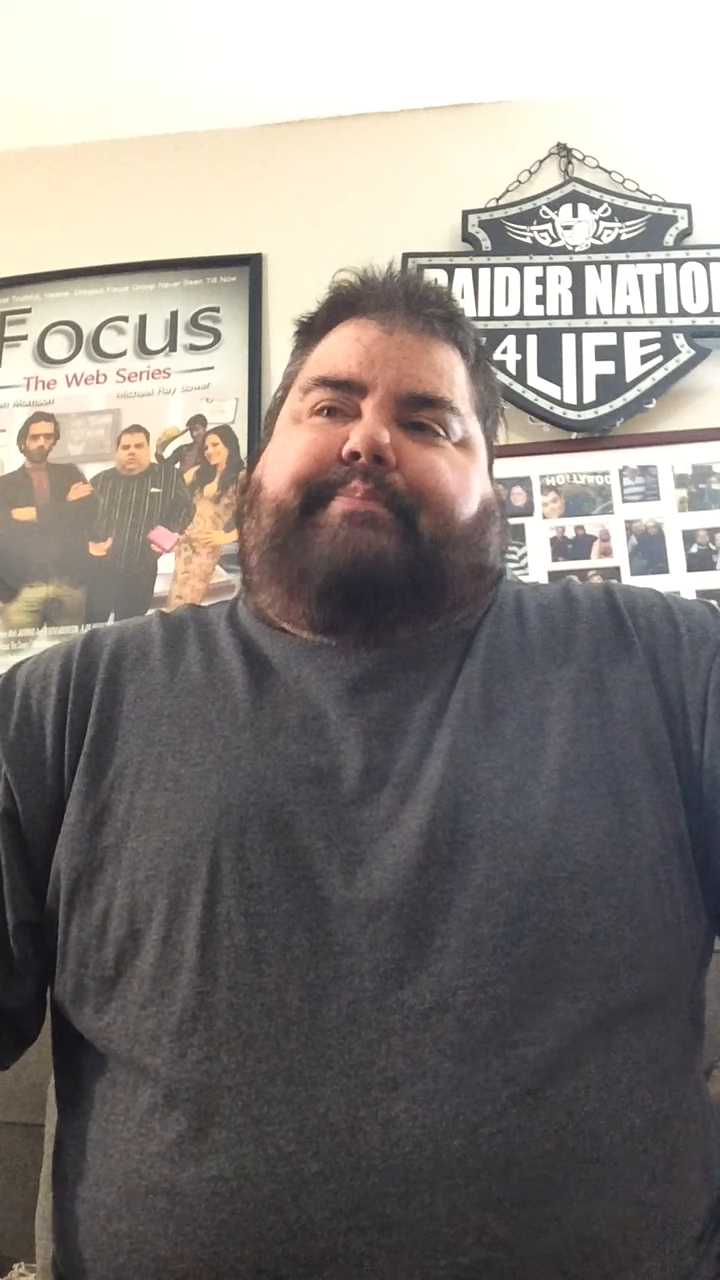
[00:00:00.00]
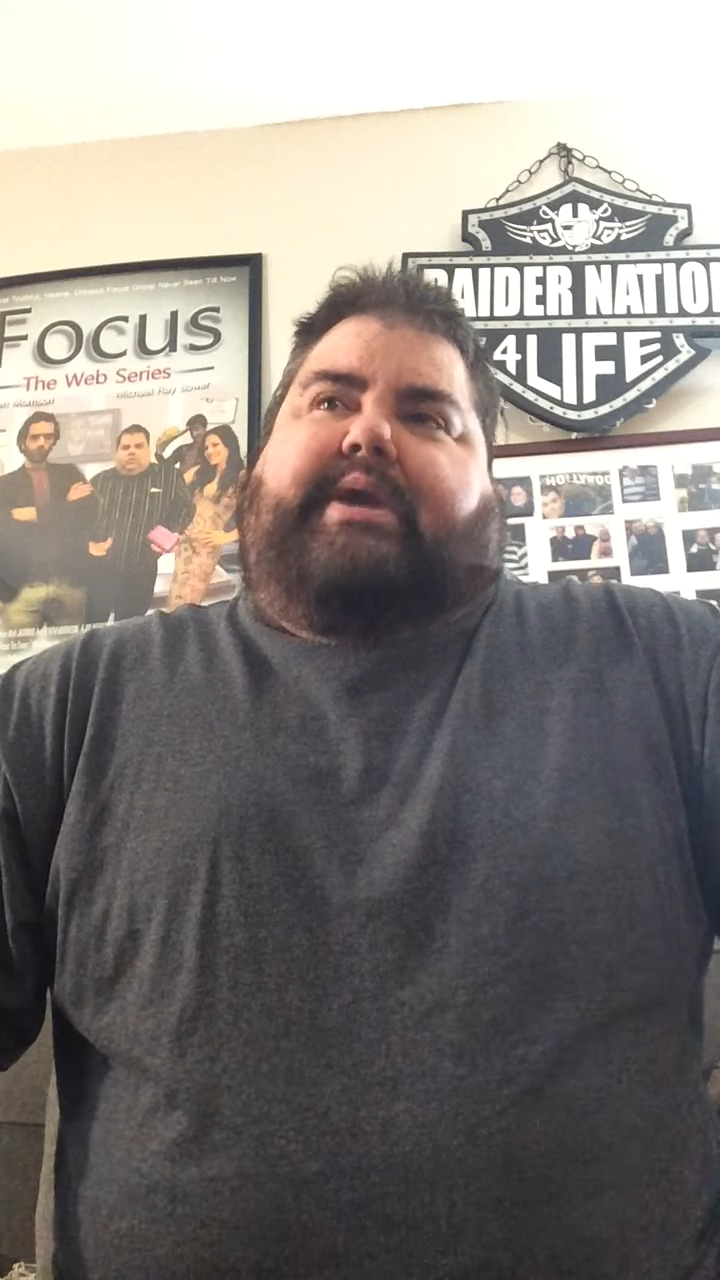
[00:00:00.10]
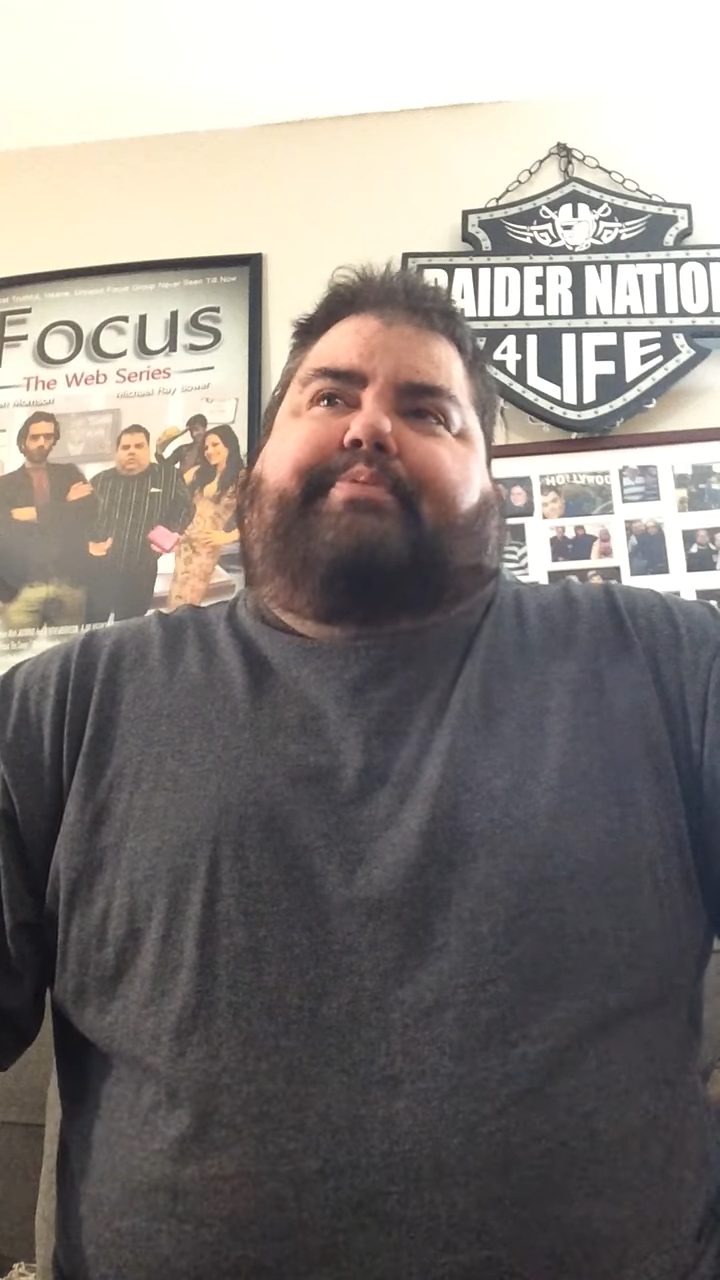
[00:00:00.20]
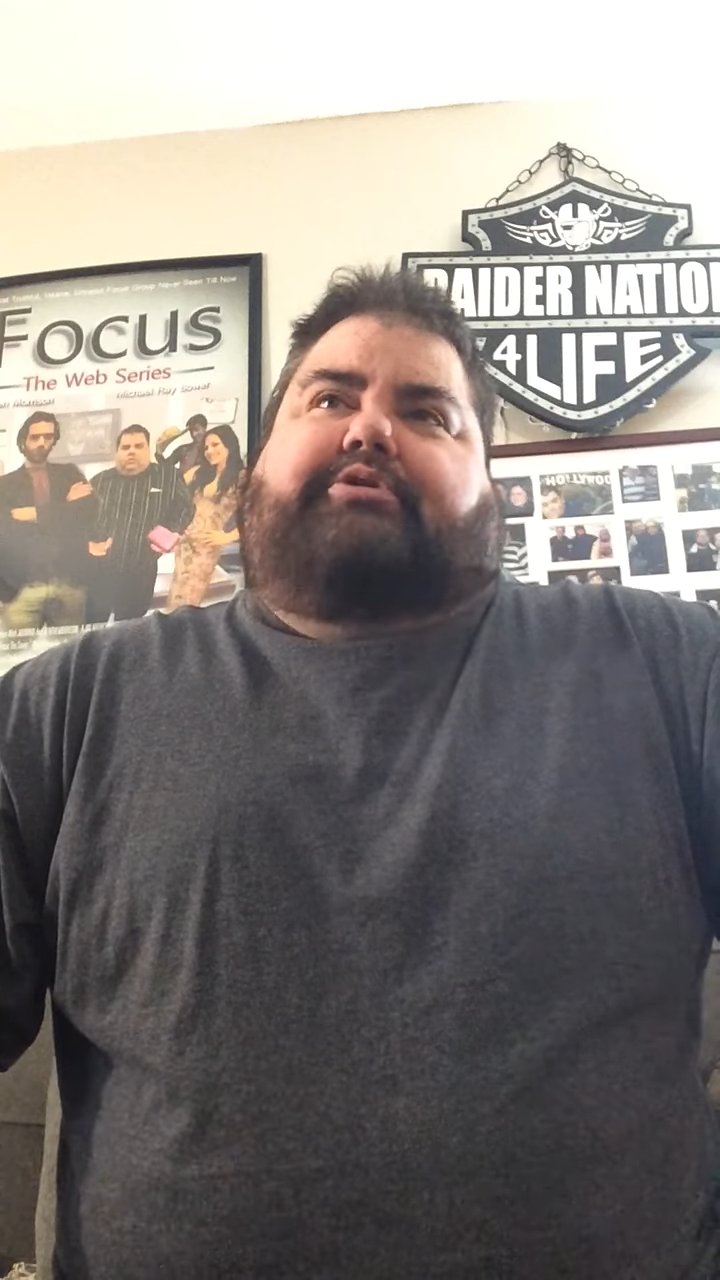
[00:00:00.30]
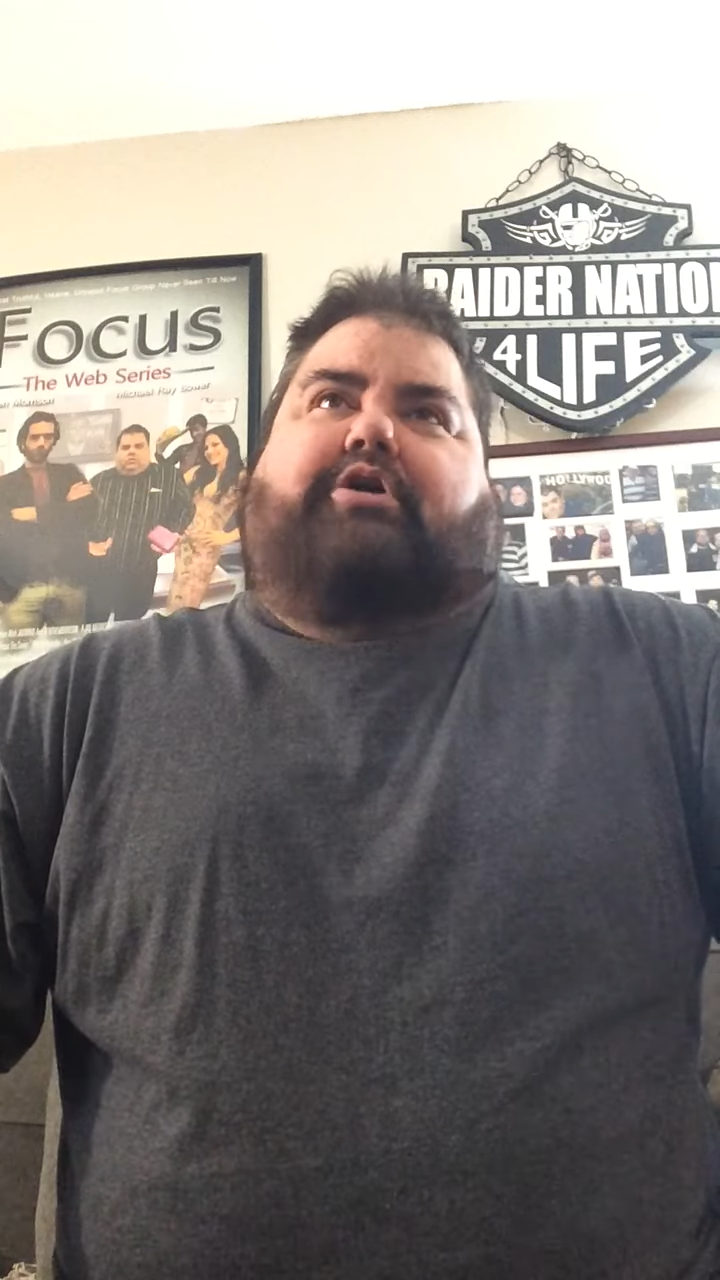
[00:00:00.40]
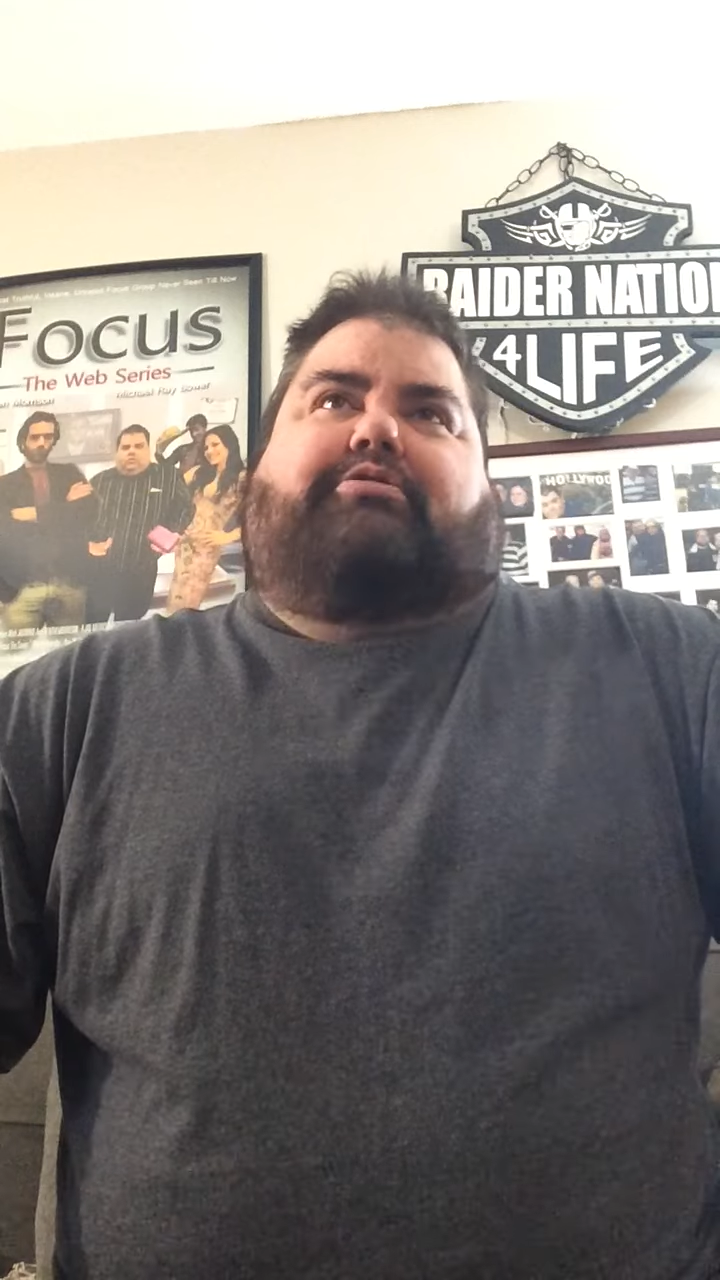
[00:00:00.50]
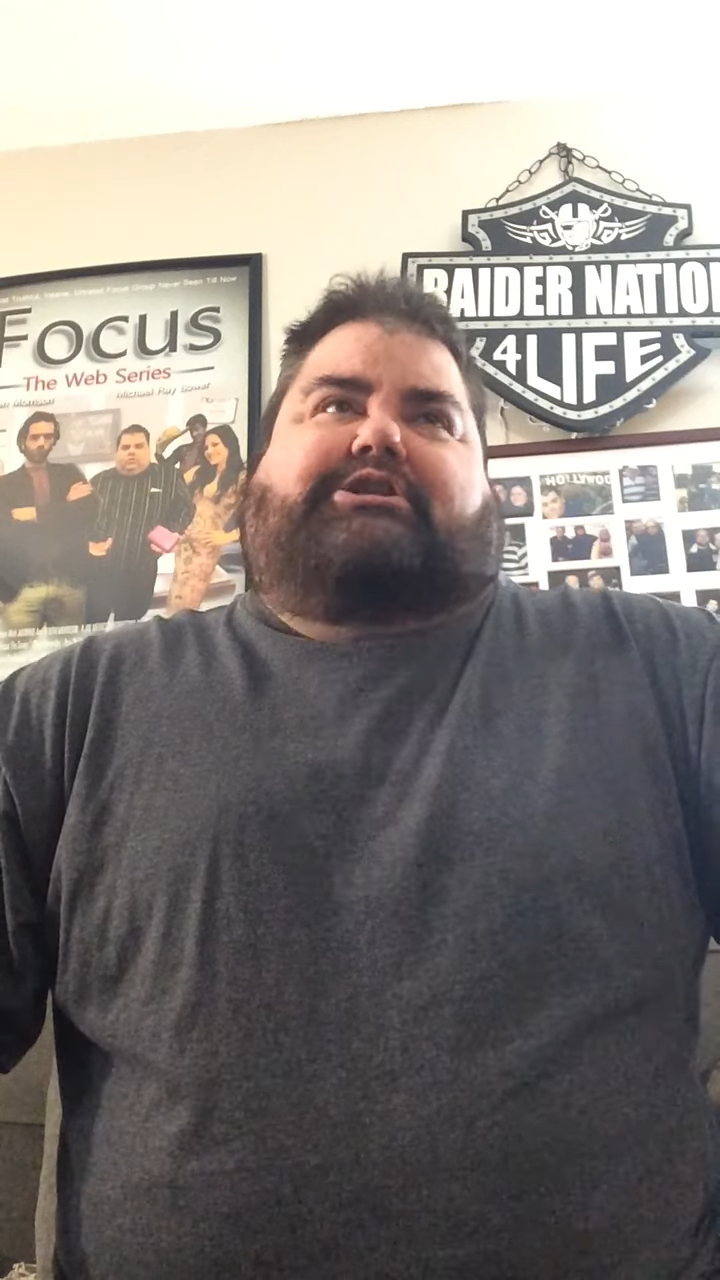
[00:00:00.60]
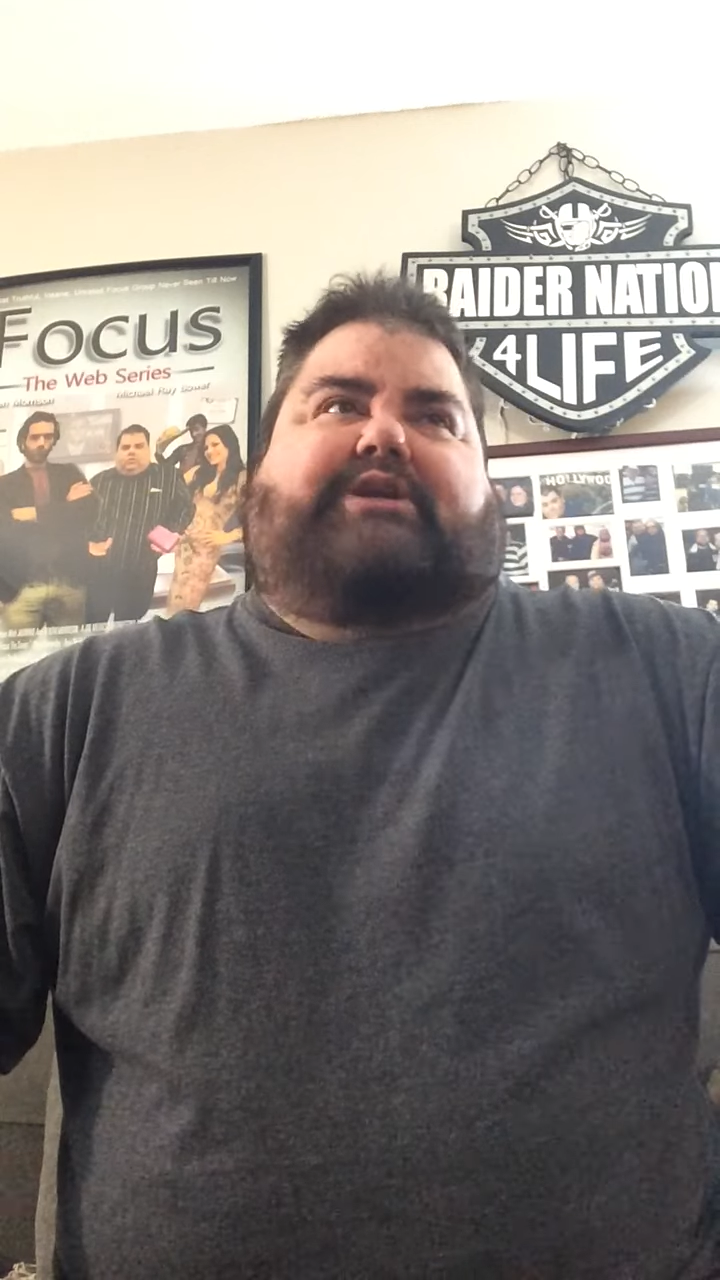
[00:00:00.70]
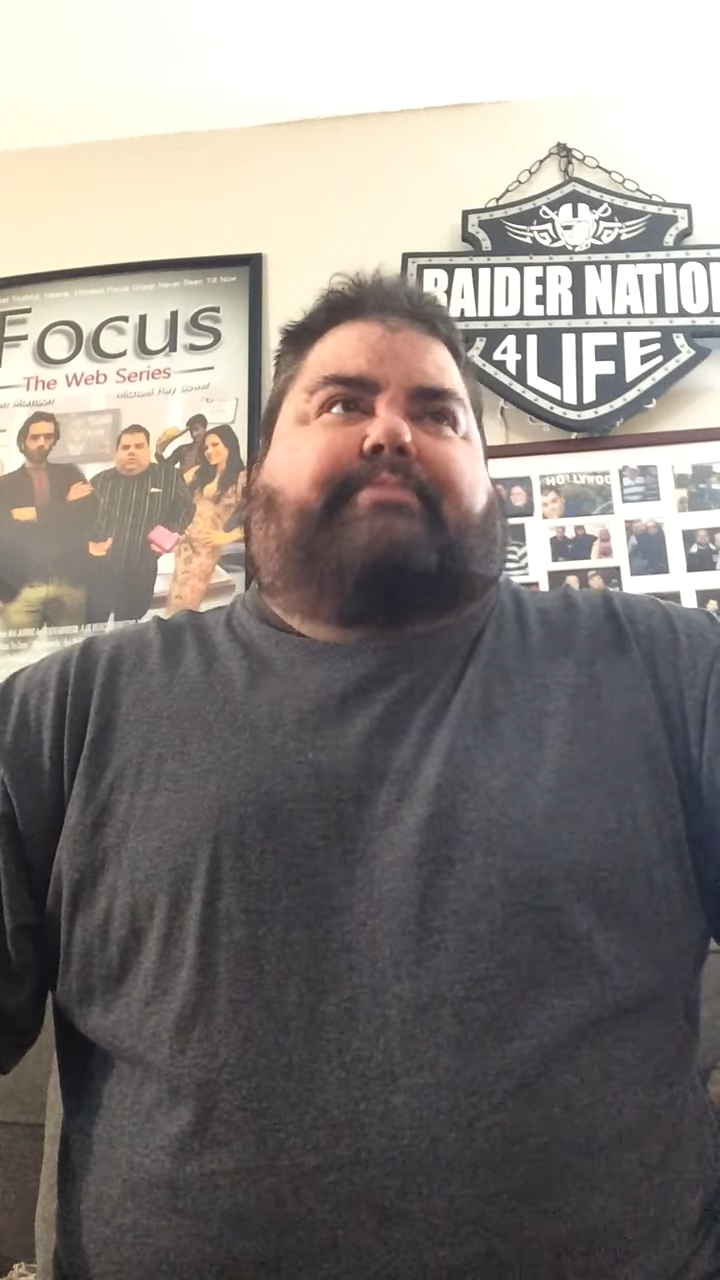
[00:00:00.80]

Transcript: people don't